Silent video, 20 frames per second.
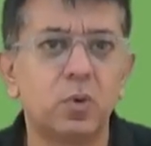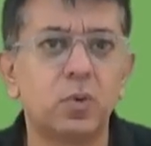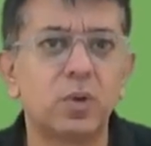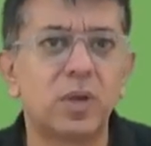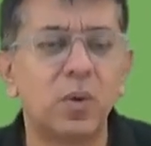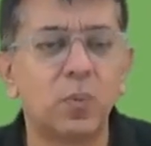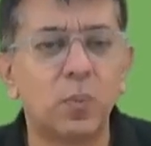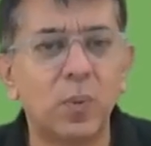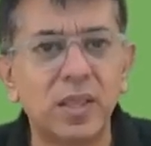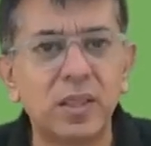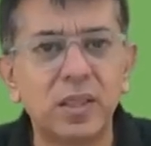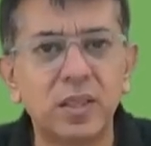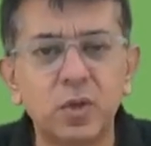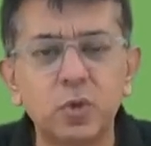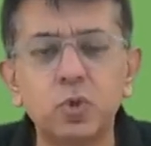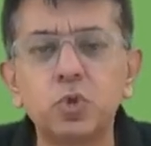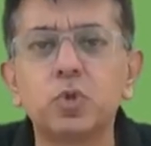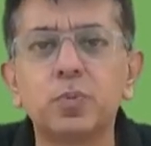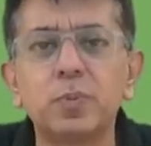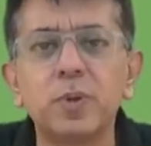okay, one
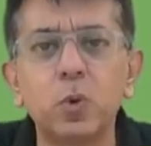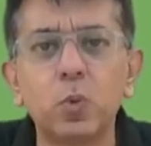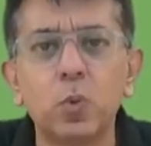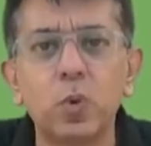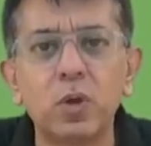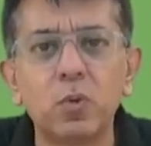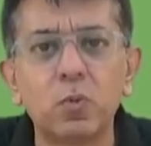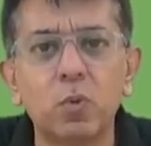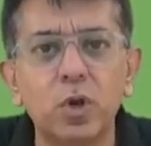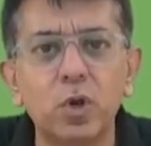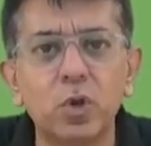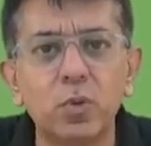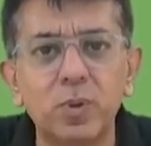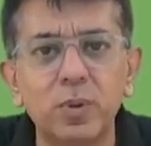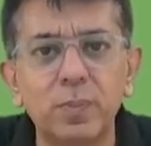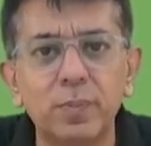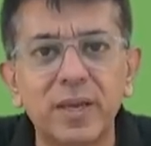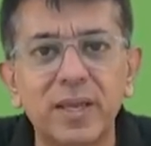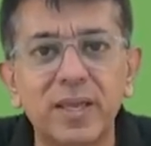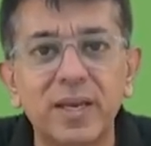thing you should be knowing, what do you
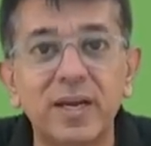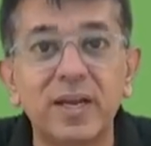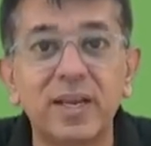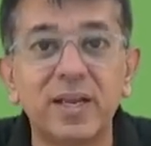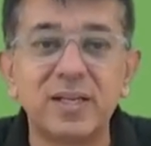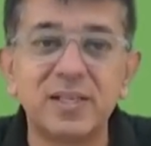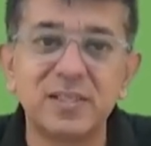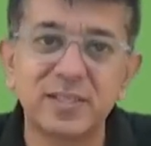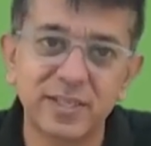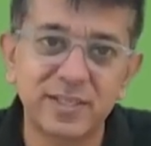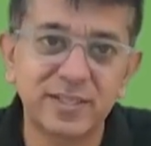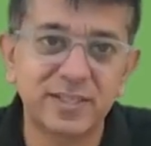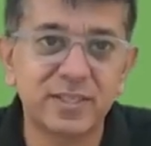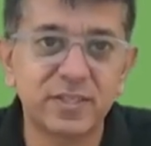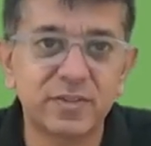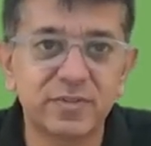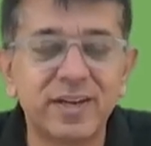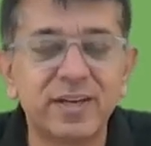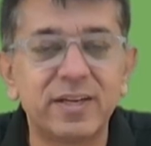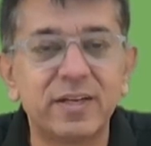mean by critical
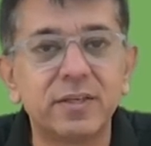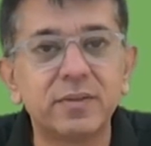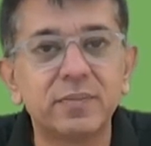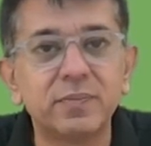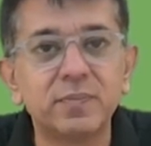success factor?